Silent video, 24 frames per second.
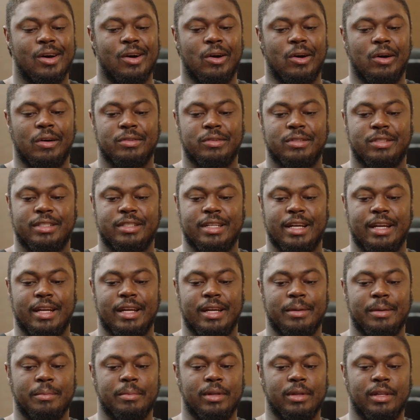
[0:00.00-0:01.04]

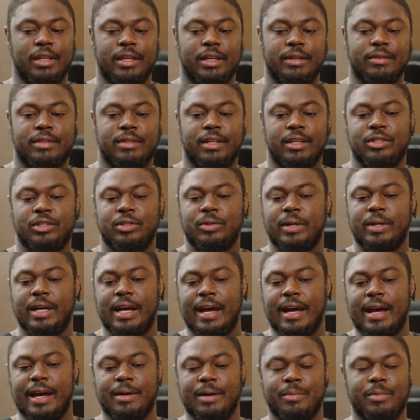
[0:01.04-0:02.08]
offsetting beliefs that you
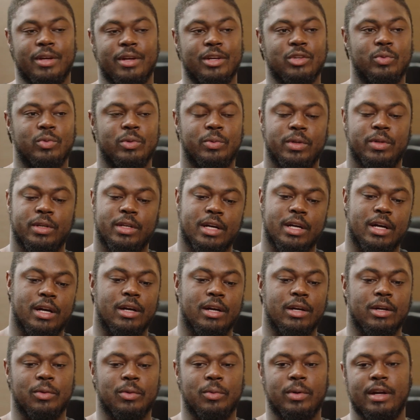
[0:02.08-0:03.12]
had because we were
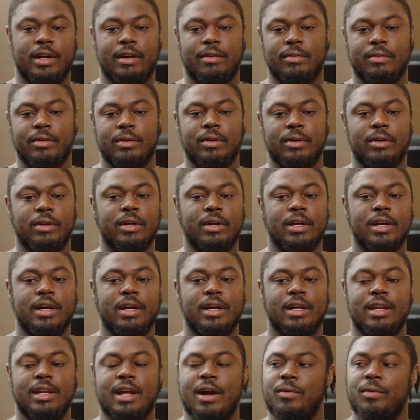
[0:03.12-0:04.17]
young or whatever,
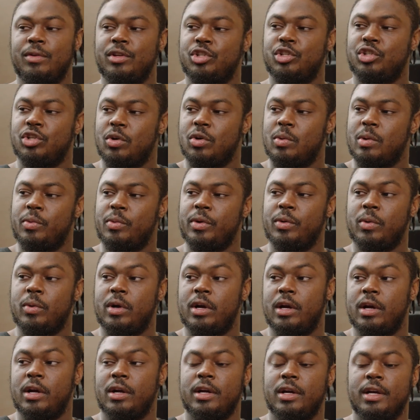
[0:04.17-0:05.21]
not really sure where we
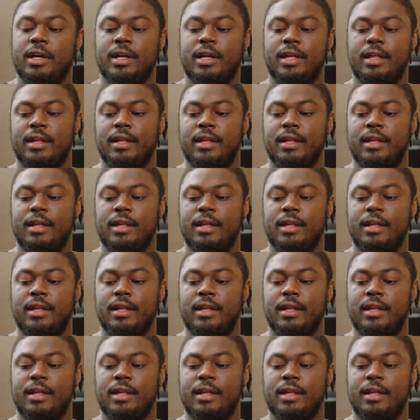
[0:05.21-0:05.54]
were